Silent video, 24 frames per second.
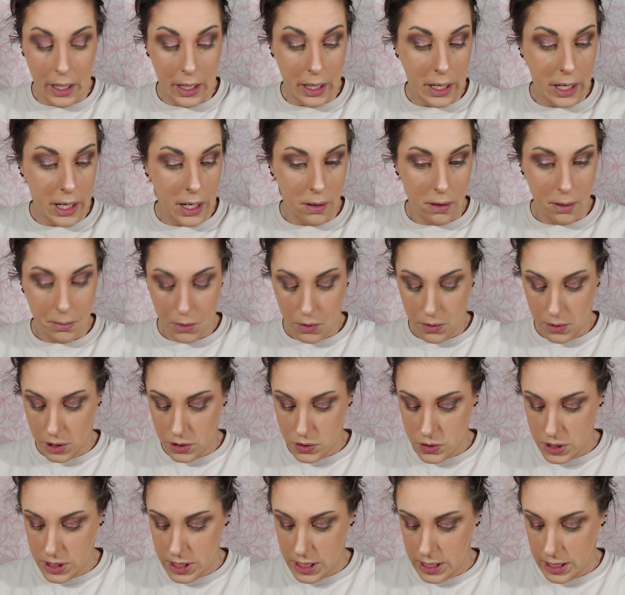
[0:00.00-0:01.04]
Now I'm going
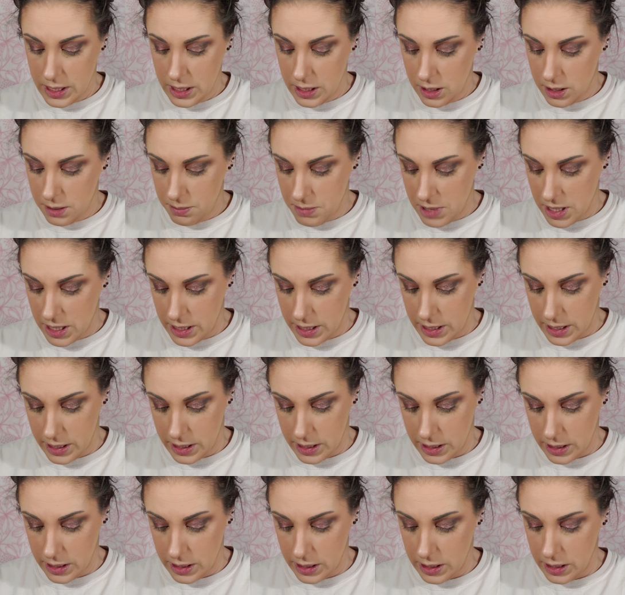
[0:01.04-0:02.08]
to take
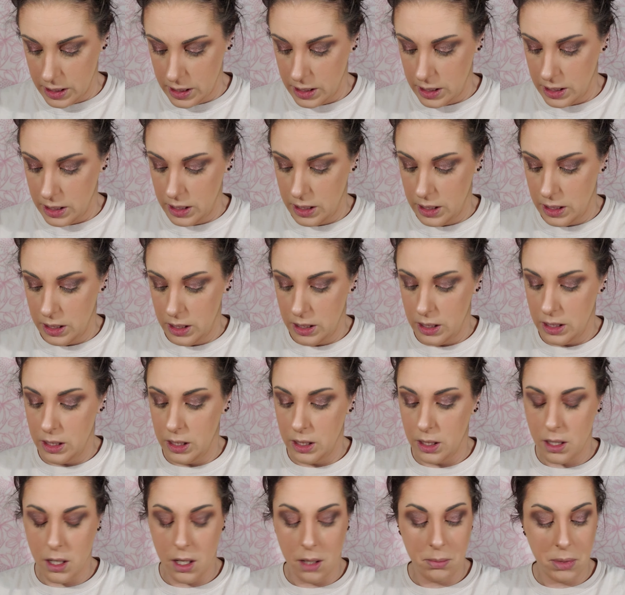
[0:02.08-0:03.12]
my
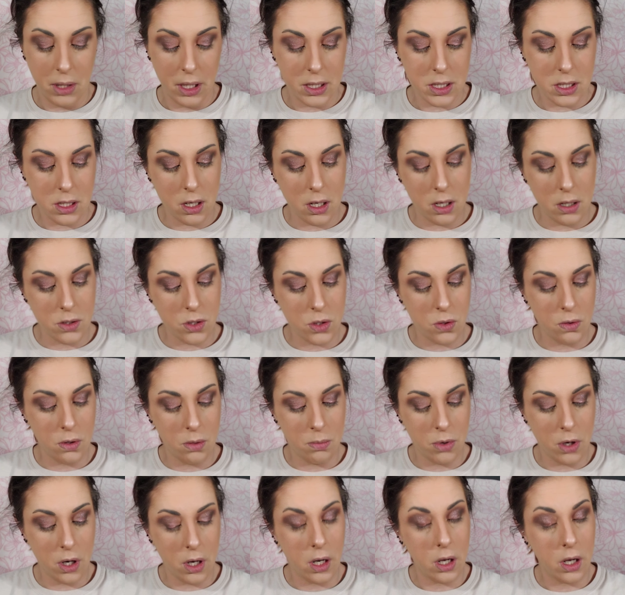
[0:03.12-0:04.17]
complex contour
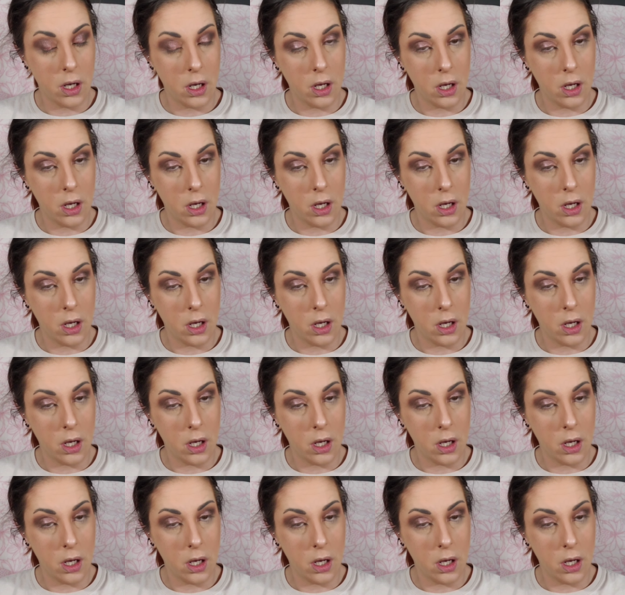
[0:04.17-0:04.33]
brush,